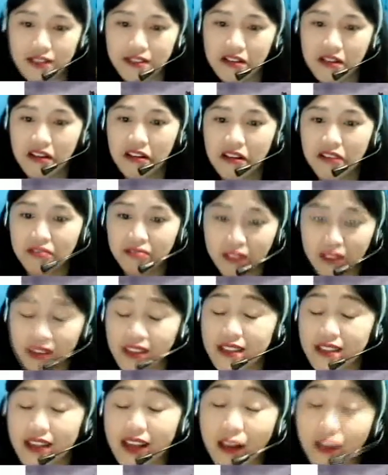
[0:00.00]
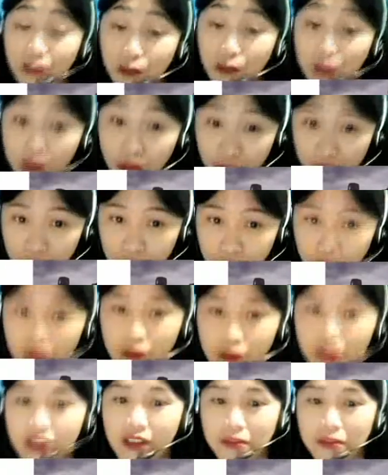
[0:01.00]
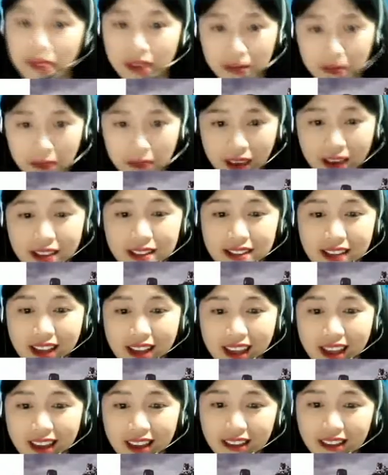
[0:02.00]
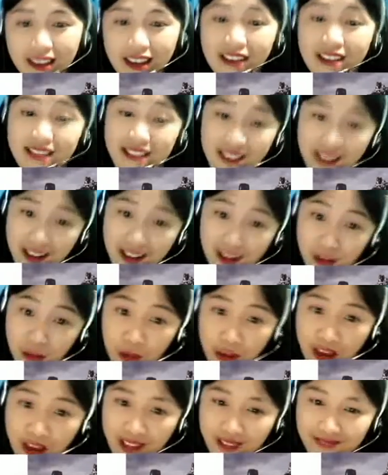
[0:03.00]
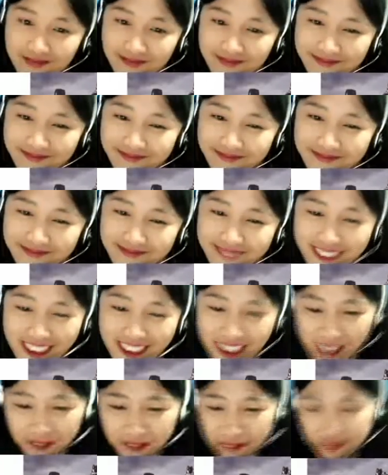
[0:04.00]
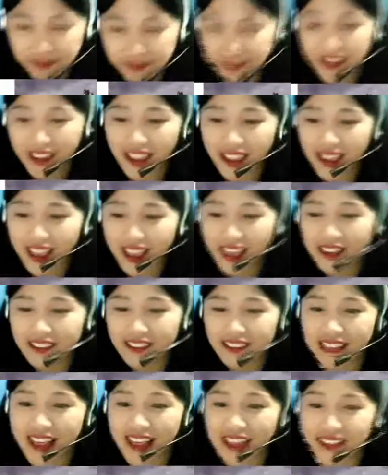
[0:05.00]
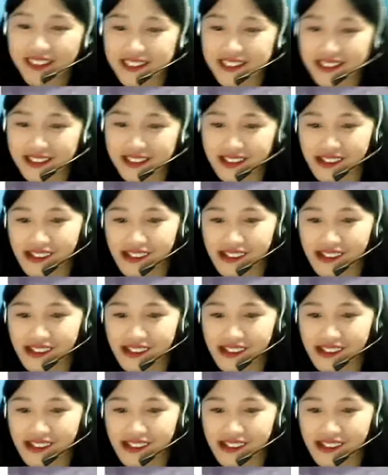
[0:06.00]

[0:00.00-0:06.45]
So you just have to endure, be patient, and study well. Okay, nice.